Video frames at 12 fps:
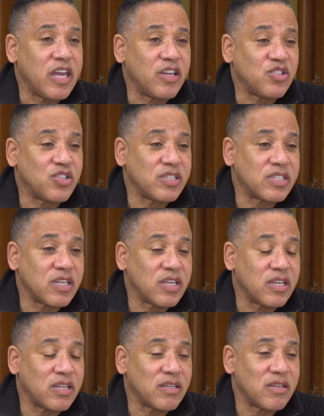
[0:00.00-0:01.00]
and she
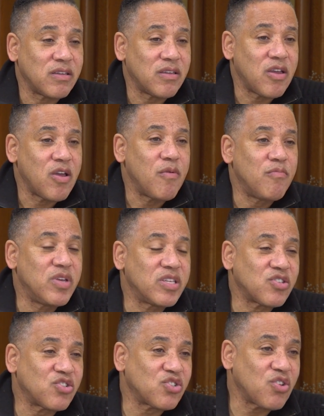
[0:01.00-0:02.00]
said,
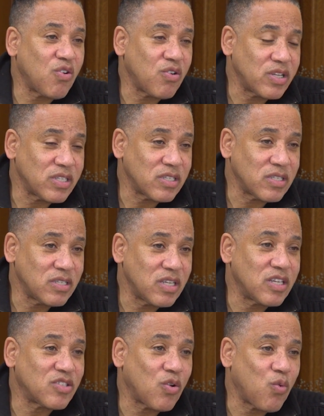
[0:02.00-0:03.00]
"Mrs. Sorensen
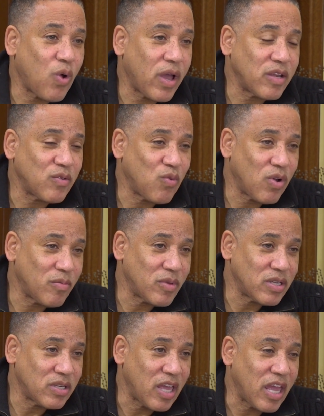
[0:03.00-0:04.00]
is a white
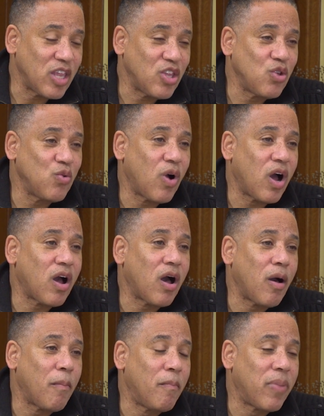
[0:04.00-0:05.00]
woman and you are
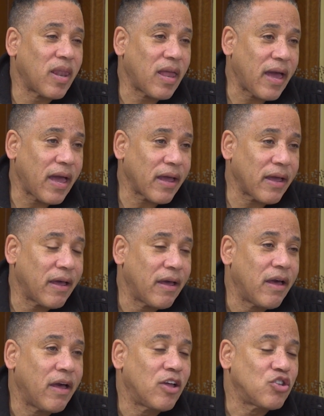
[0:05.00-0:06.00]
a black
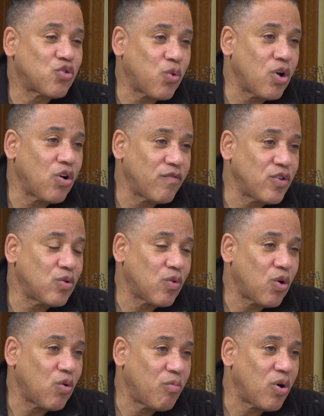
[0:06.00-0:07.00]

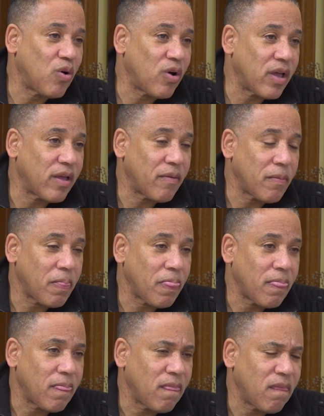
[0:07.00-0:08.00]
12-year-old boy."
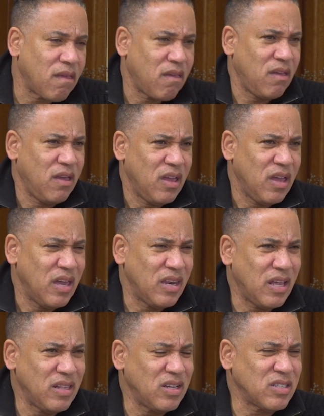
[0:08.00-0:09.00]

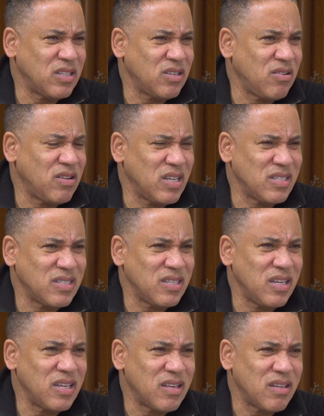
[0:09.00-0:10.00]
And I looked at her and I
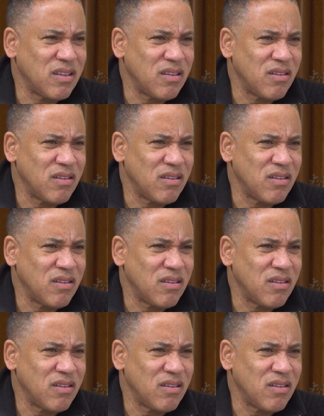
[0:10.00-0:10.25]
said,